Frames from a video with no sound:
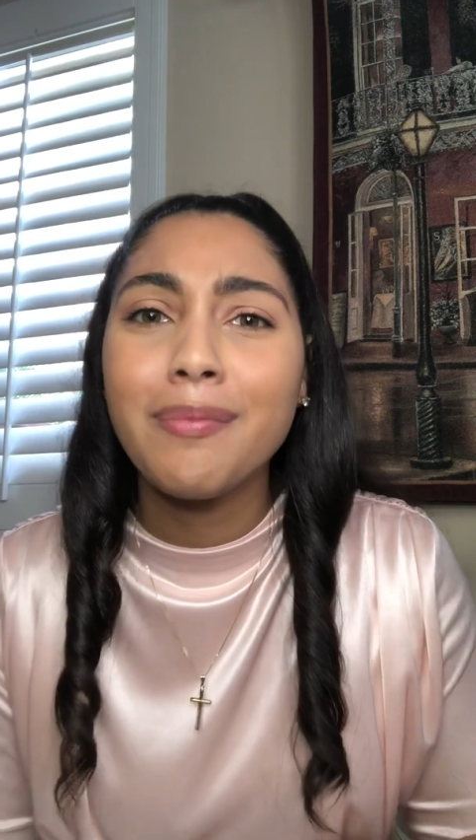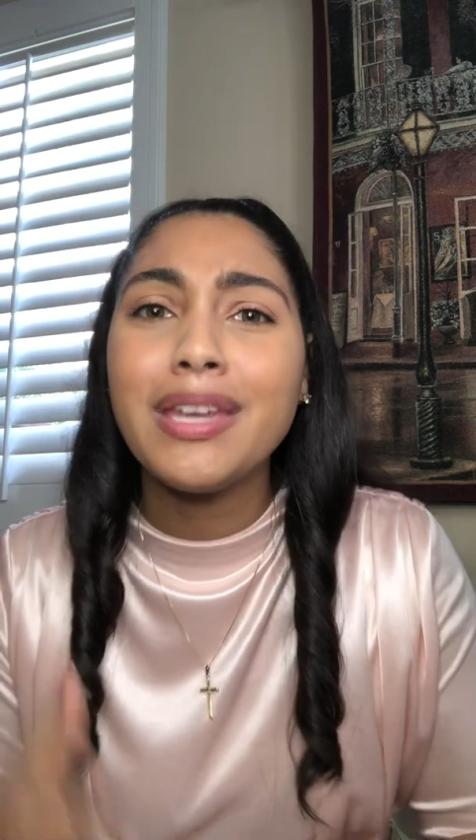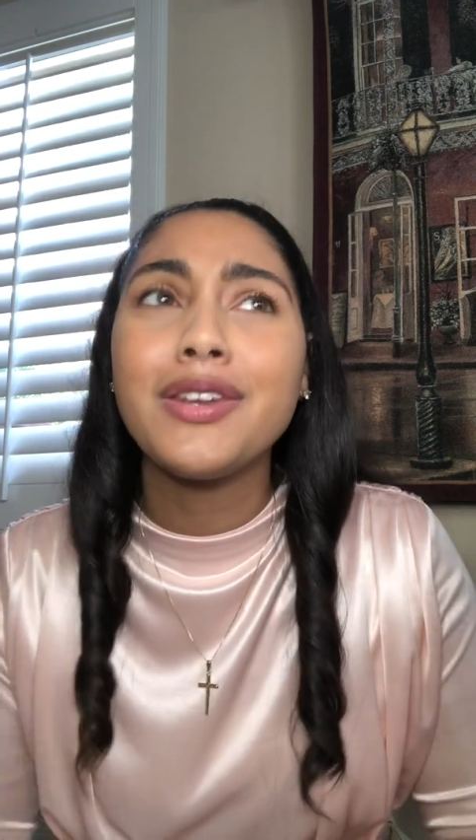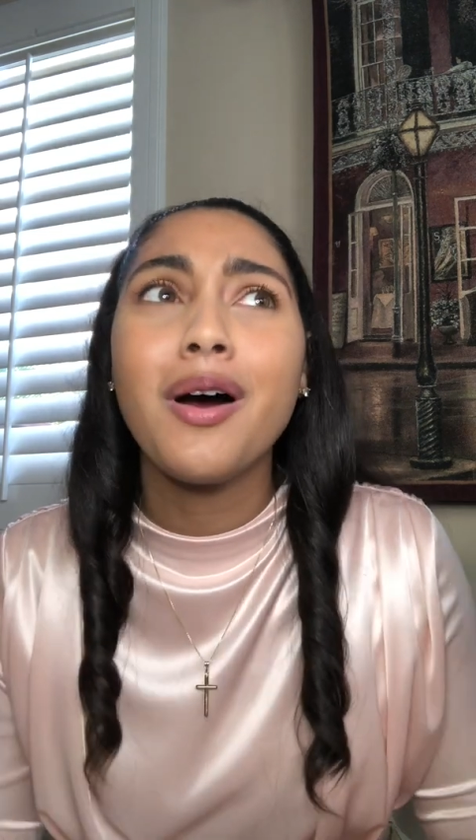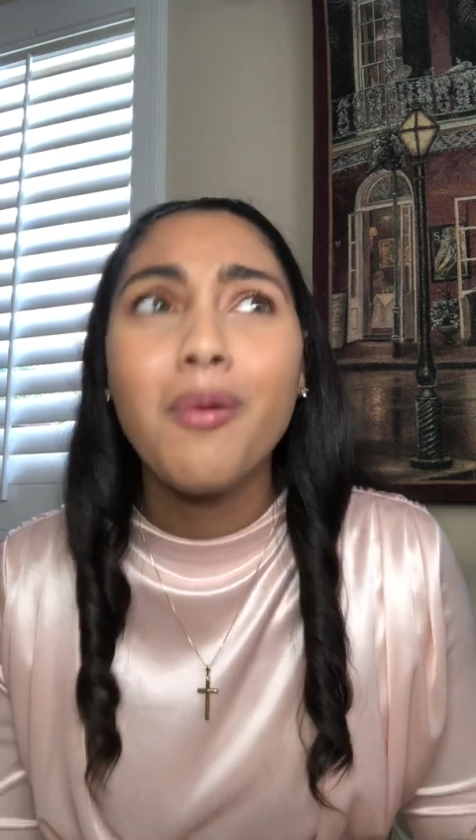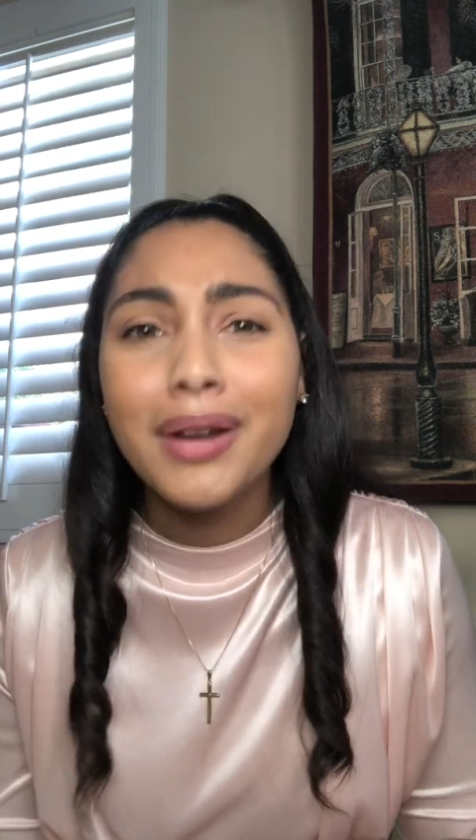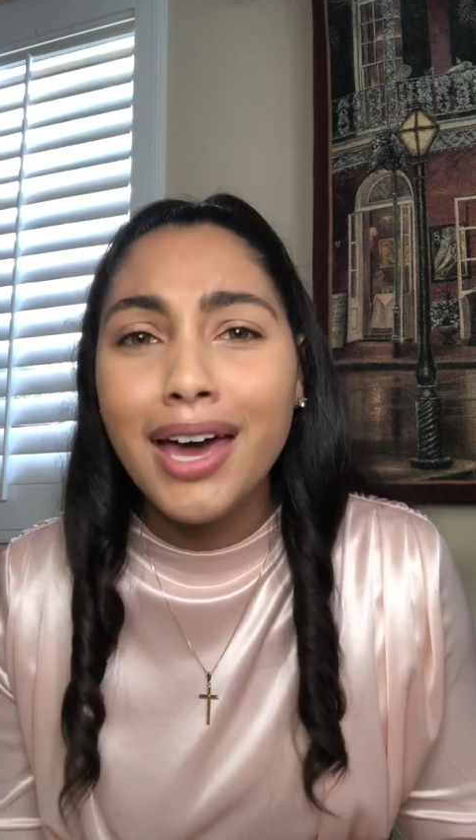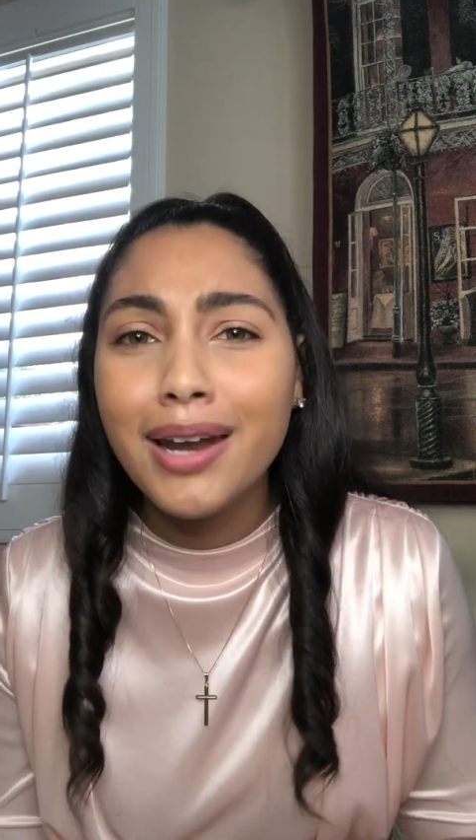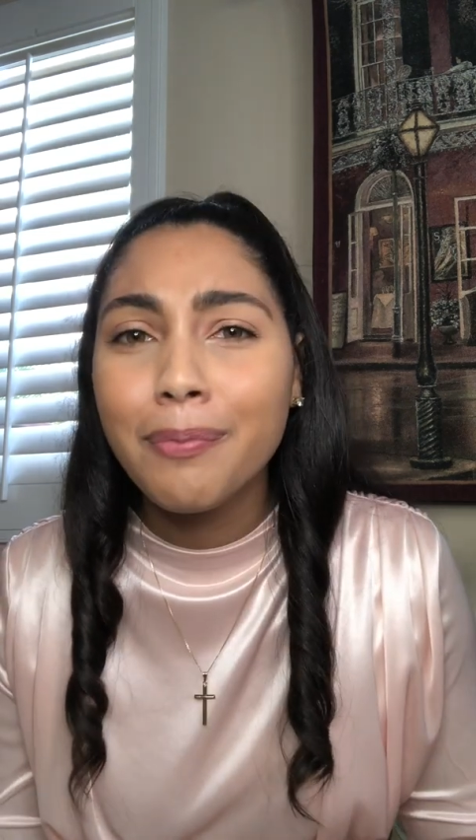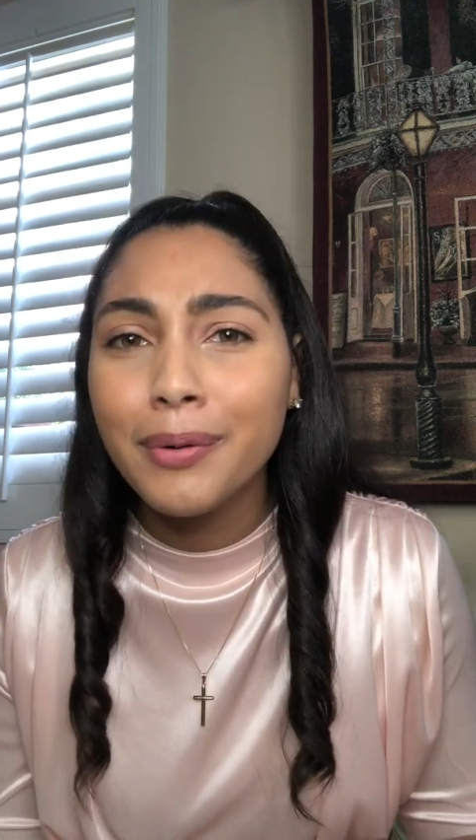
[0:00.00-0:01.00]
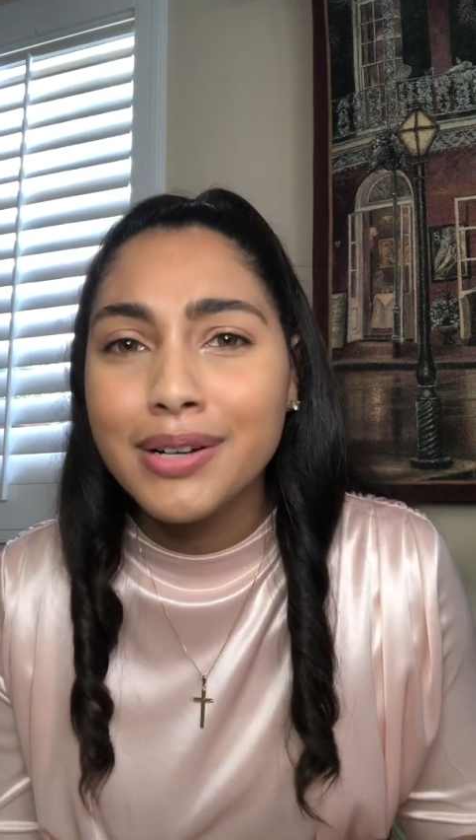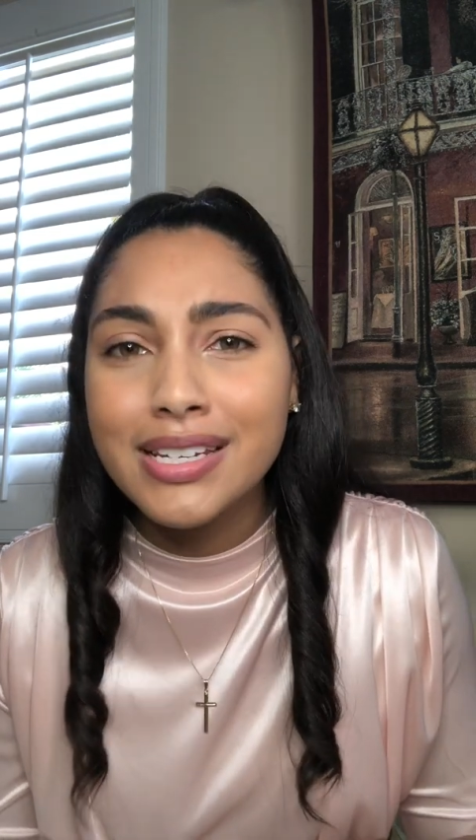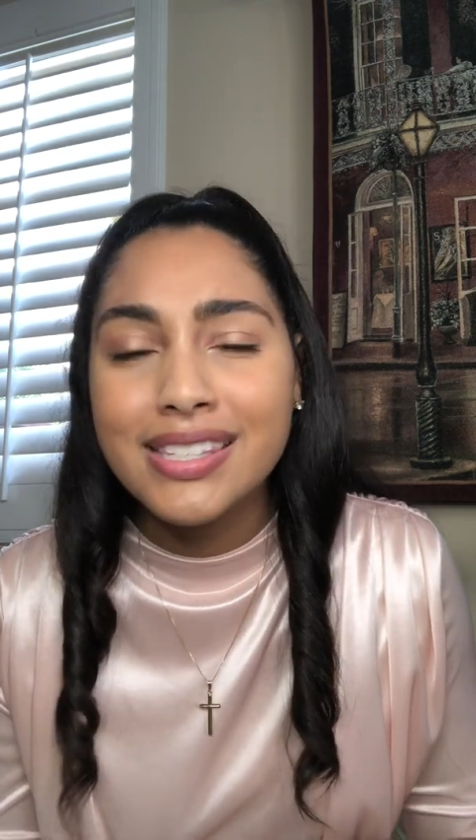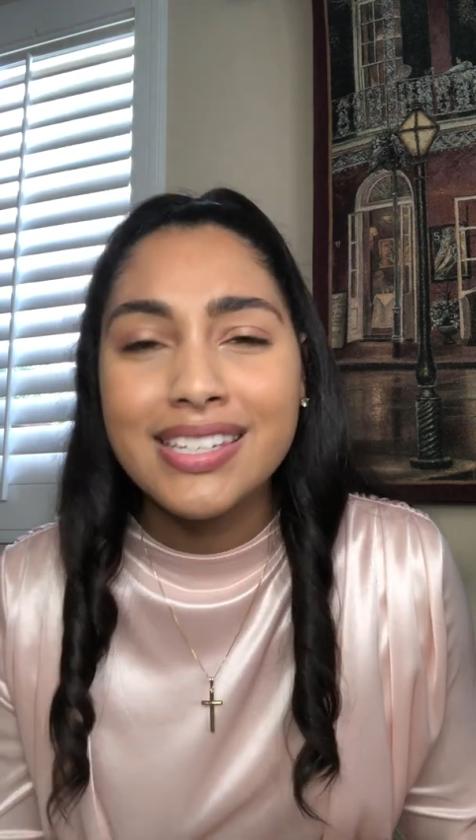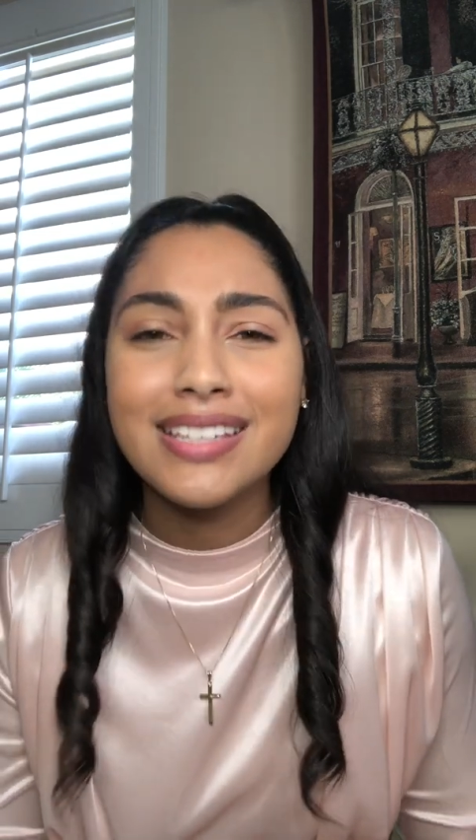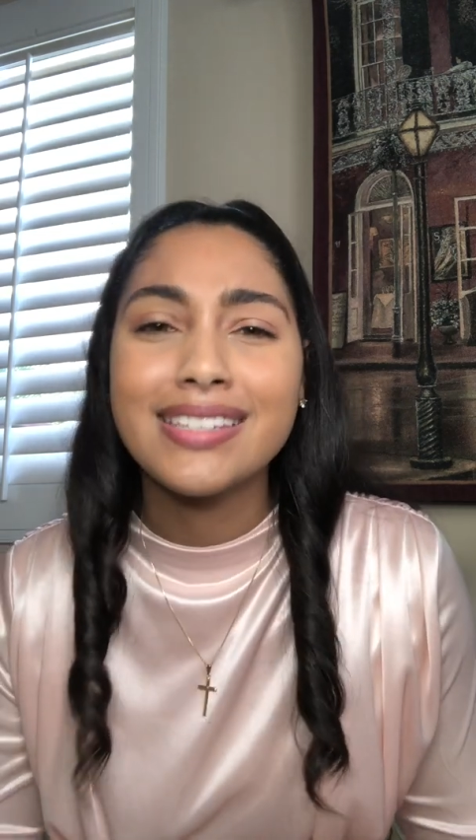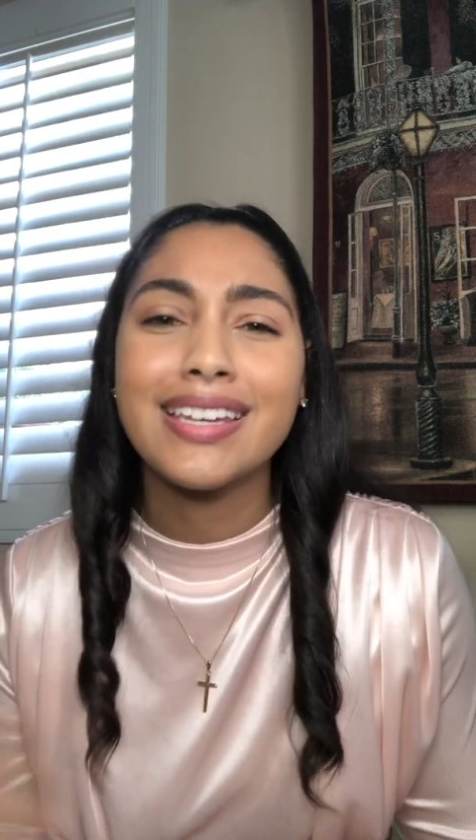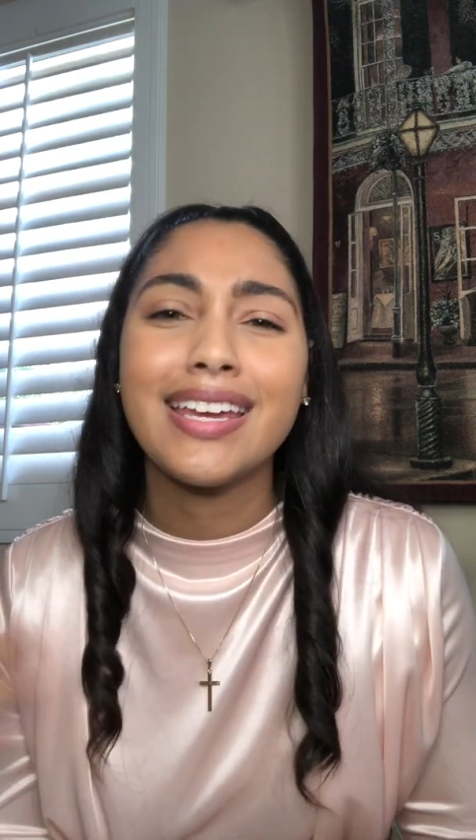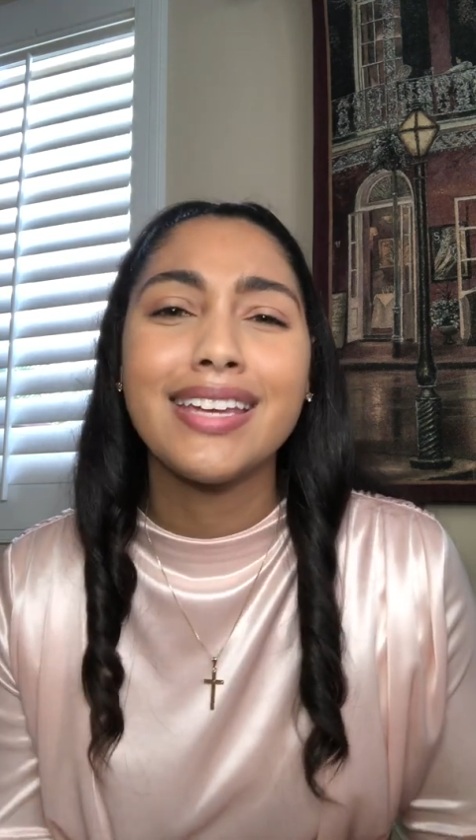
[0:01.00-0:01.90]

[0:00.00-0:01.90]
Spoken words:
I mean, no one had a preseason.